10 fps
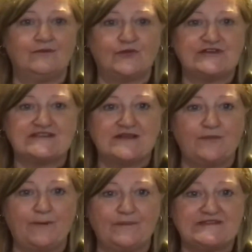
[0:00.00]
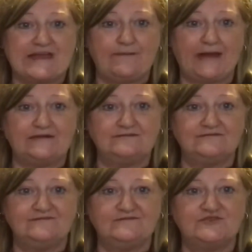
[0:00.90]
pressed the send button
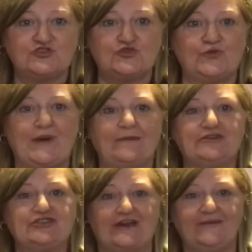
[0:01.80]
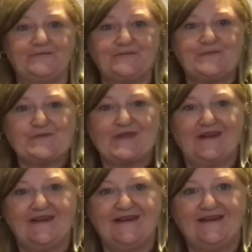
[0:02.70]
to a publisher,
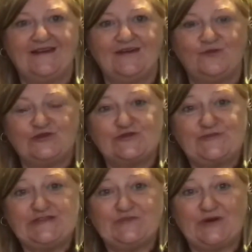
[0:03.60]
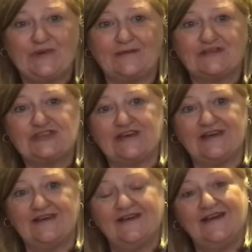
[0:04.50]
which was Busy Bird
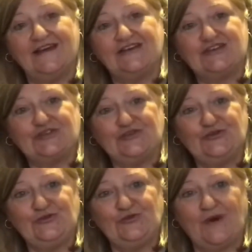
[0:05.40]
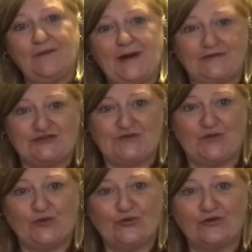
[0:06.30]
Publishing, to publish my
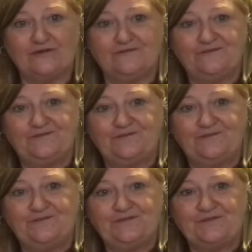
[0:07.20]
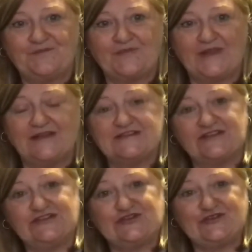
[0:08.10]
book.
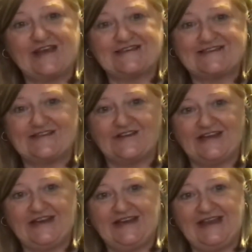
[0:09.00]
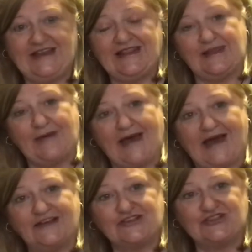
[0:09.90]
So in 2017, in the
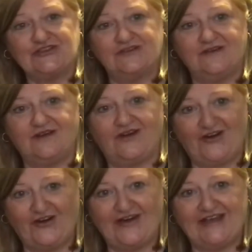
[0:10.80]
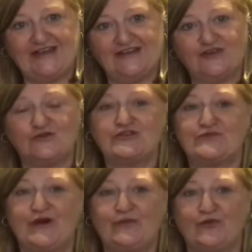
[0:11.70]
March, I
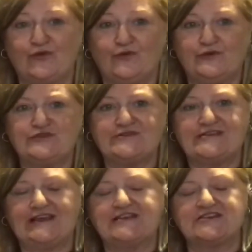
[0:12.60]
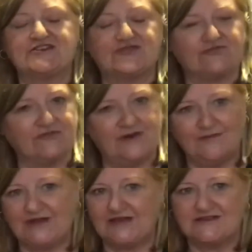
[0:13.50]
launched my book, which was
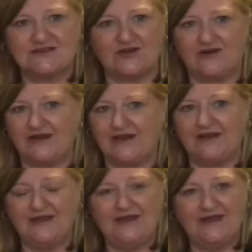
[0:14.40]
extremely exciting.